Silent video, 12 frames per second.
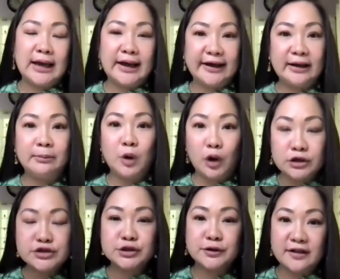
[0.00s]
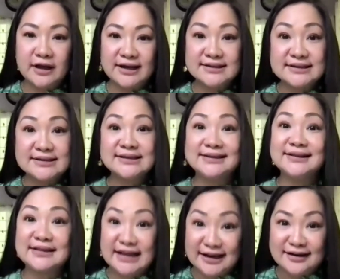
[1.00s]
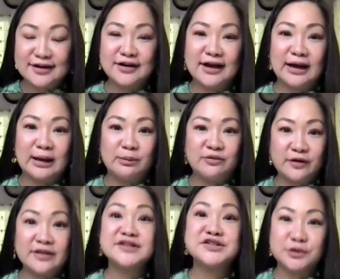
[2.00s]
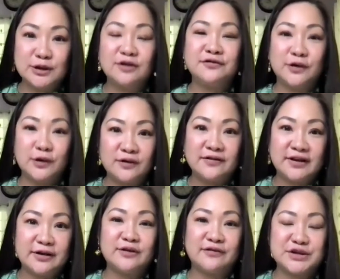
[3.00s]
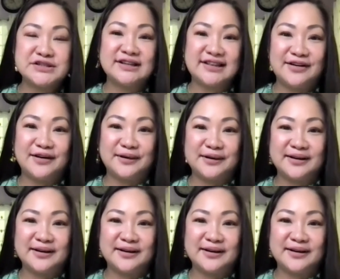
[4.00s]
I am also the assistant dean for the School of Law of the University, Your Honor.